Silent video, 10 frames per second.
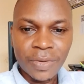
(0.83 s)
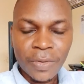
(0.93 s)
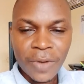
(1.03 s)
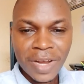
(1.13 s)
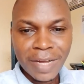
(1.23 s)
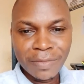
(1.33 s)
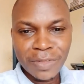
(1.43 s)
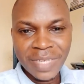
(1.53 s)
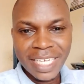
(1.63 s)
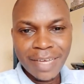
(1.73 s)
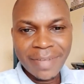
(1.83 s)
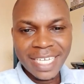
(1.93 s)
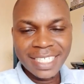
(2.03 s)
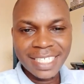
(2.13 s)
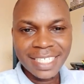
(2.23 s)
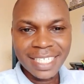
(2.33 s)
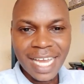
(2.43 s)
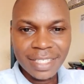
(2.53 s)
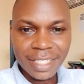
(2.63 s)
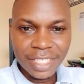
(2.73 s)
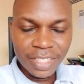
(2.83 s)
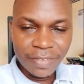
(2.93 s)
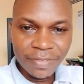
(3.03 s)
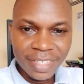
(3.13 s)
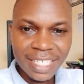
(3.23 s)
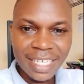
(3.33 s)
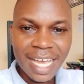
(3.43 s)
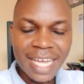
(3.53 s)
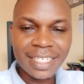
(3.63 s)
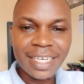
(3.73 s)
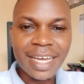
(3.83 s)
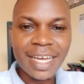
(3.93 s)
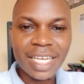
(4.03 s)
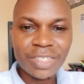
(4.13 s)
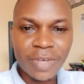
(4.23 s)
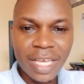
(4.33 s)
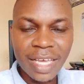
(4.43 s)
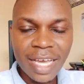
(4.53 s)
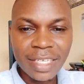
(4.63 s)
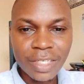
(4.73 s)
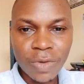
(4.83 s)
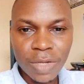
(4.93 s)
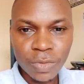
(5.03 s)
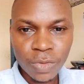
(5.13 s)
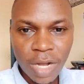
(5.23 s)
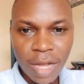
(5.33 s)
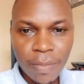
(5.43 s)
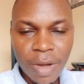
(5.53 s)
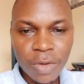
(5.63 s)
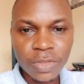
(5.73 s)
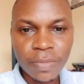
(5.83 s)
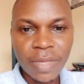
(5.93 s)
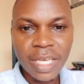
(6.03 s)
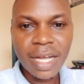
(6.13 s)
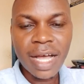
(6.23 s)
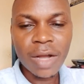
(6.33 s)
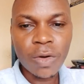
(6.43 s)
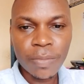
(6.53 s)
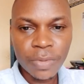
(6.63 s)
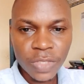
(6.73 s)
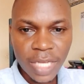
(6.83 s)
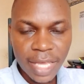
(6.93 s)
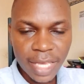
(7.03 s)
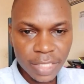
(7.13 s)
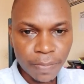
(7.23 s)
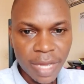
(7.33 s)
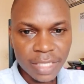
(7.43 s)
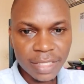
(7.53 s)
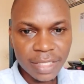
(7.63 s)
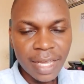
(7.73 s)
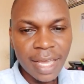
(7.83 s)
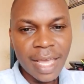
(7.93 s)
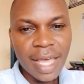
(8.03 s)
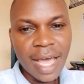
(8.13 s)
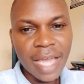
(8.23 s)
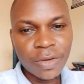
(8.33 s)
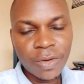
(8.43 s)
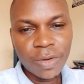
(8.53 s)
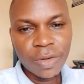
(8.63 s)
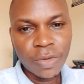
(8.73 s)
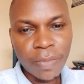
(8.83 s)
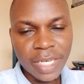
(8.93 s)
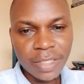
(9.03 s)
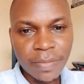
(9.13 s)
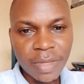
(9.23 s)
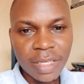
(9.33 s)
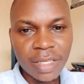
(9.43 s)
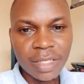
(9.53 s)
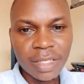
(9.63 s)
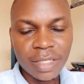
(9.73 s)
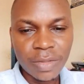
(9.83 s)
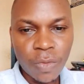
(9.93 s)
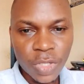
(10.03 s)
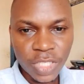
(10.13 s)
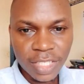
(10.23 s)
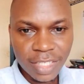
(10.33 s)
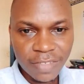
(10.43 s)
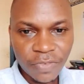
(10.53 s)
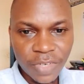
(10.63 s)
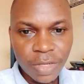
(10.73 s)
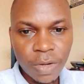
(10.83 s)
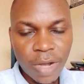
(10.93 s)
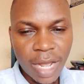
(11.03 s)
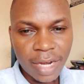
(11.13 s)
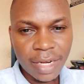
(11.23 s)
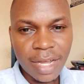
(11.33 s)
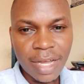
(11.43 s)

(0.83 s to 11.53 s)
Welcome to Midiamart Classic TV, and today I just want to talk about being a computer expert. I know you might be watching this video and